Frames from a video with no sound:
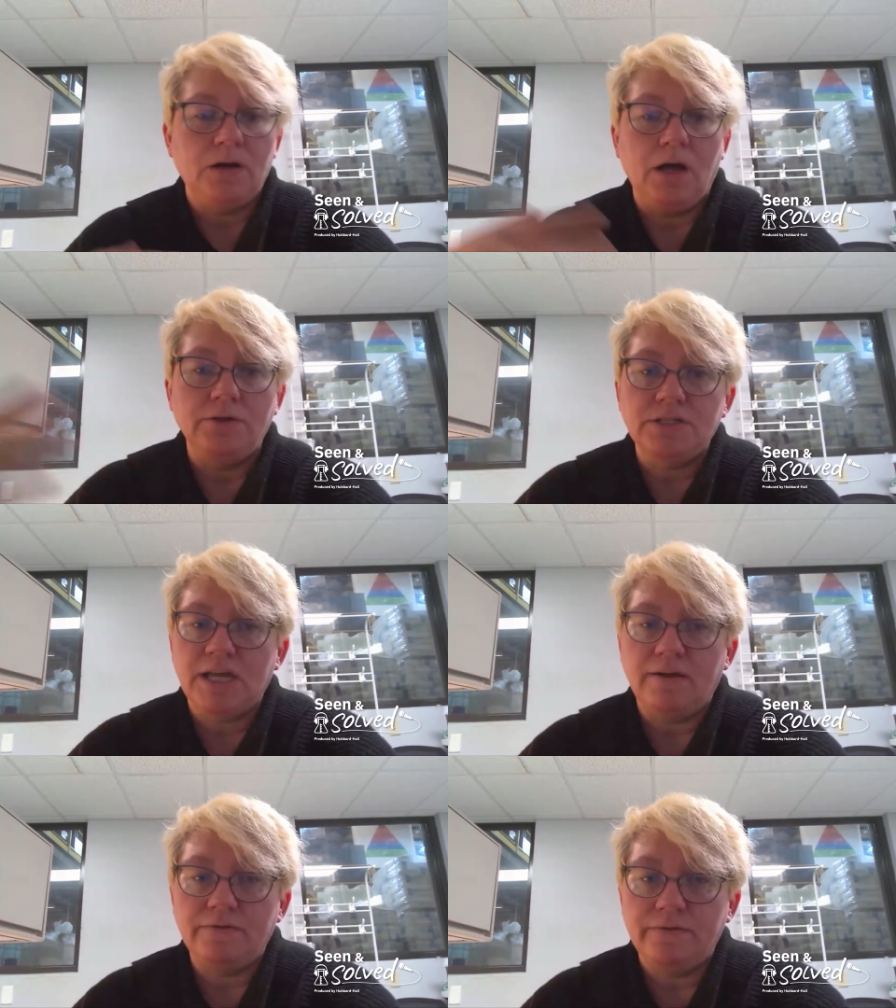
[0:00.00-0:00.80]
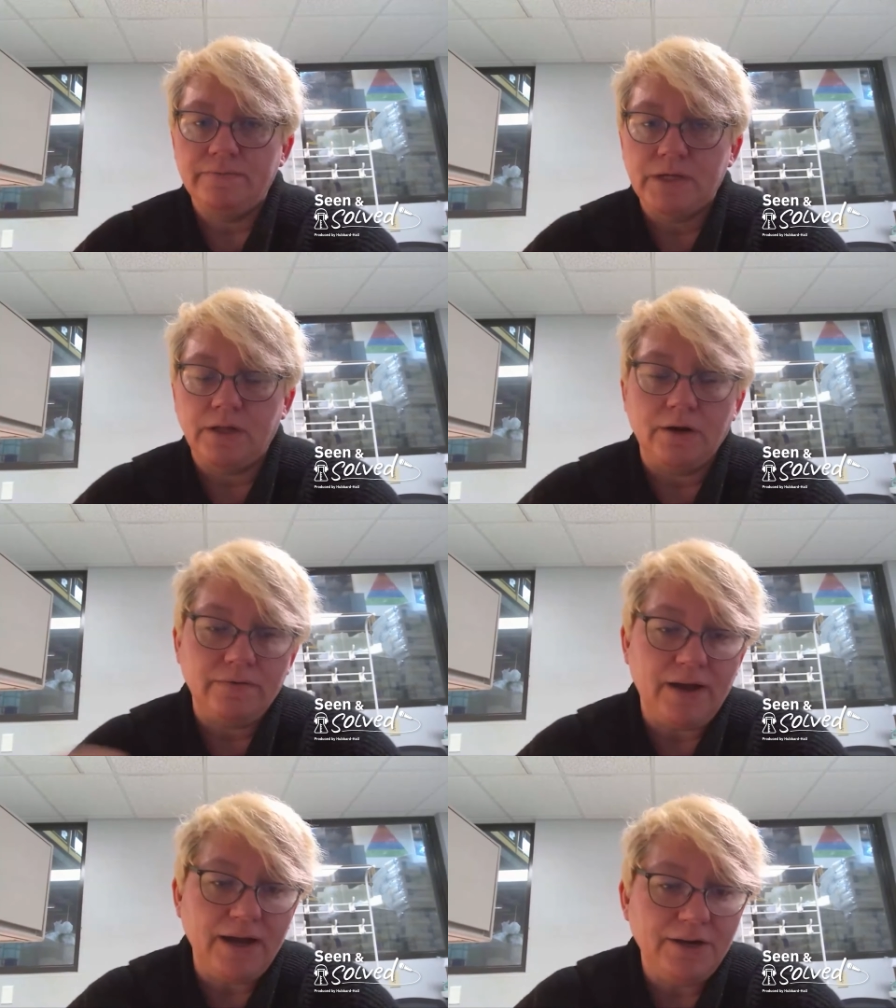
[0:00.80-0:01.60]
Others have
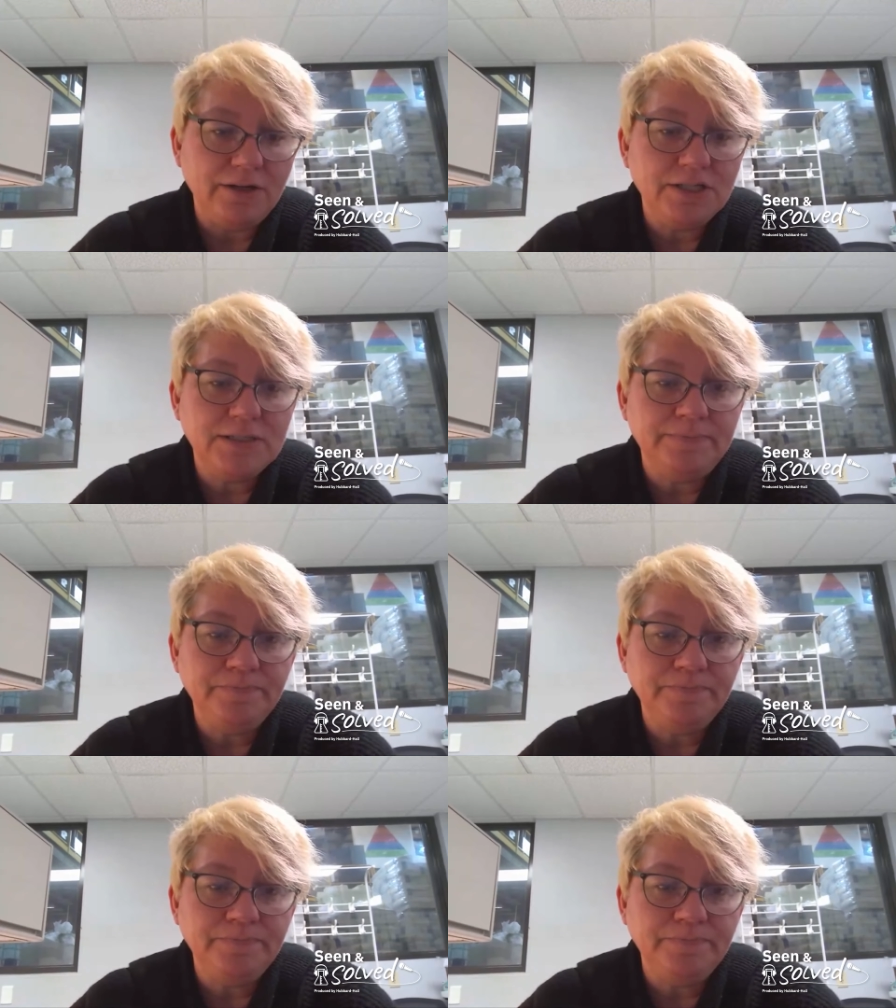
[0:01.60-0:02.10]
clarifiers.